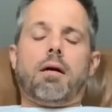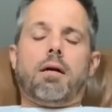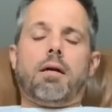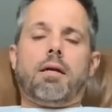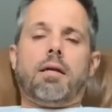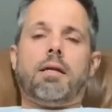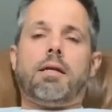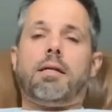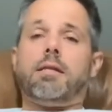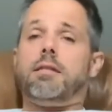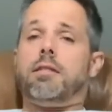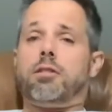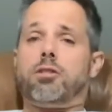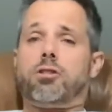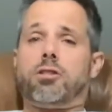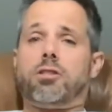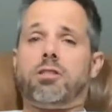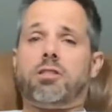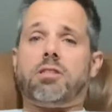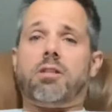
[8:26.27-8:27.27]
In
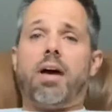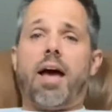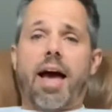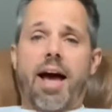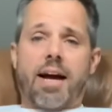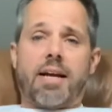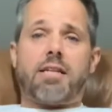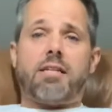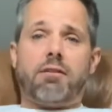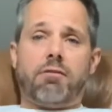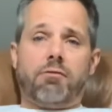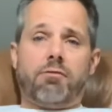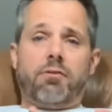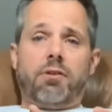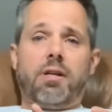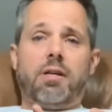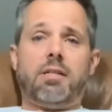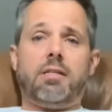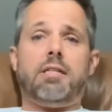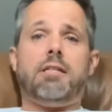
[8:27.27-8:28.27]
addition to active
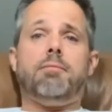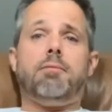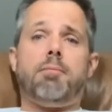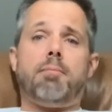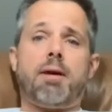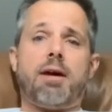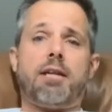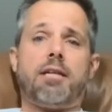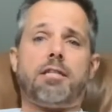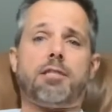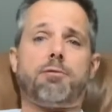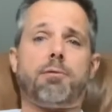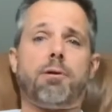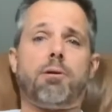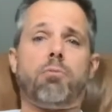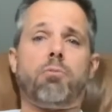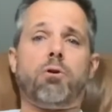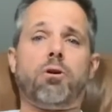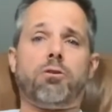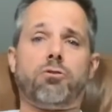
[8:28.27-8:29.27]
edema management,
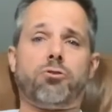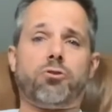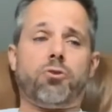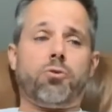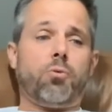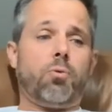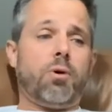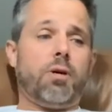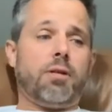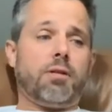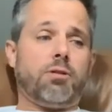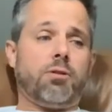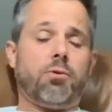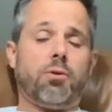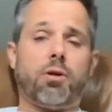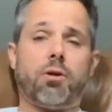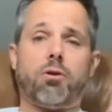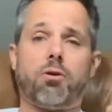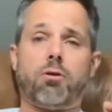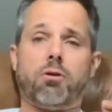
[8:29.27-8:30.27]
we also want to
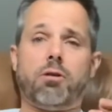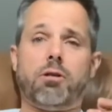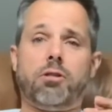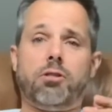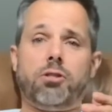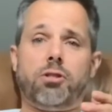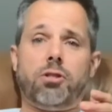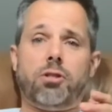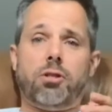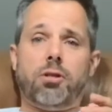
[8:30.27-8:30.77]
encourage